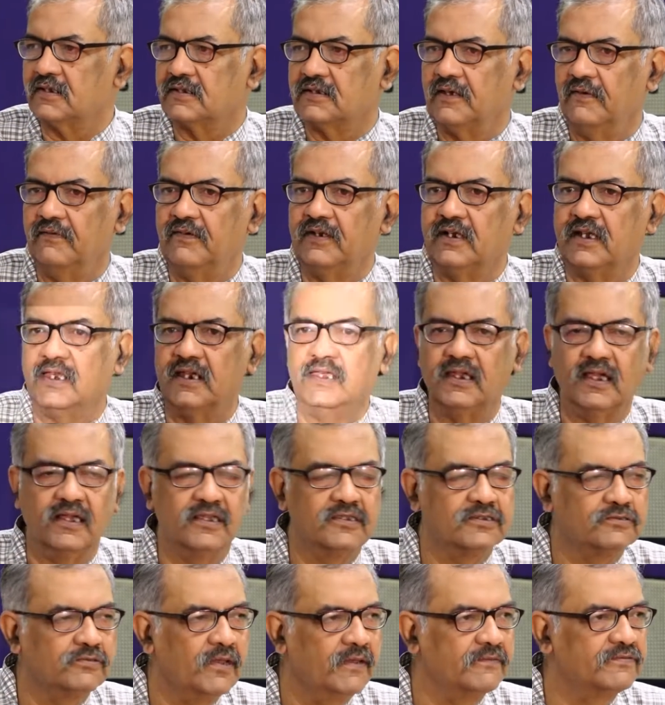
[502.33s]
70
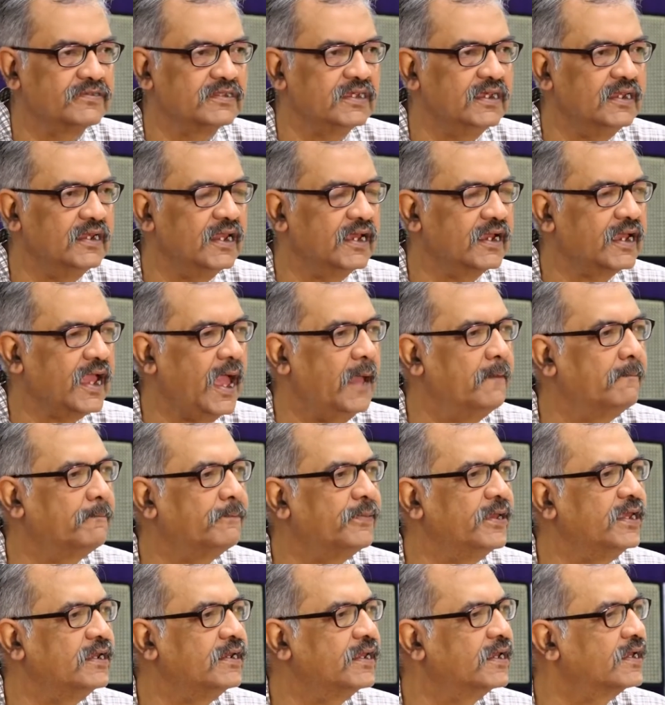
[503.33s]
years, we have seen a
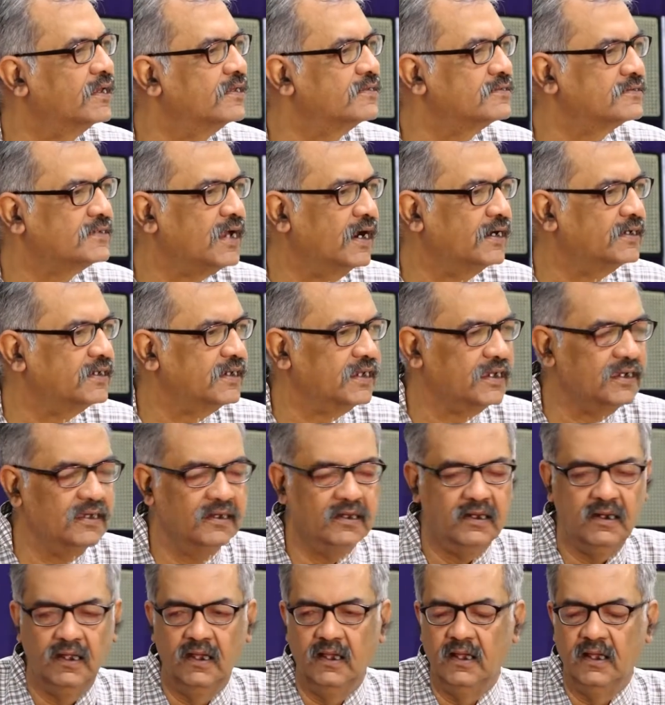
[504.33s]
campaign against Article